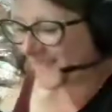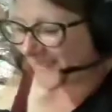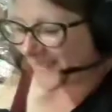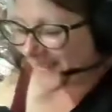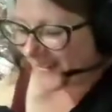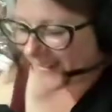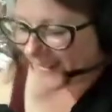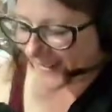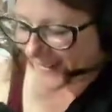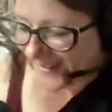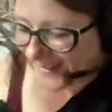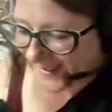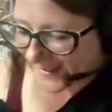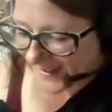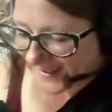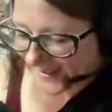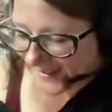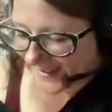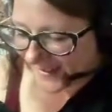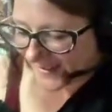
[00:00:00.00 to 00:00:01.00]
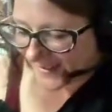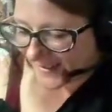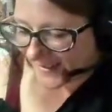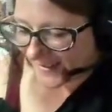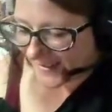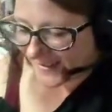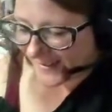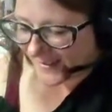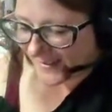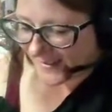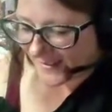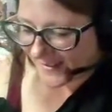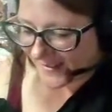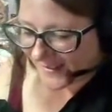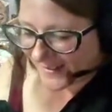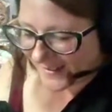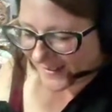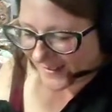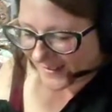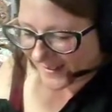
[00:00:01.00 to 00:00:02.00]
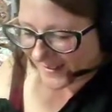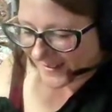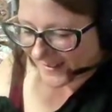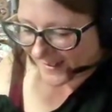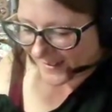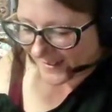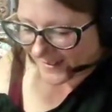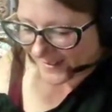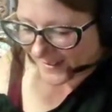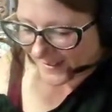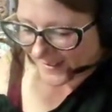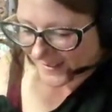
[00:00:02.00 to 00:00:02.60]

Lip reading: [no speech]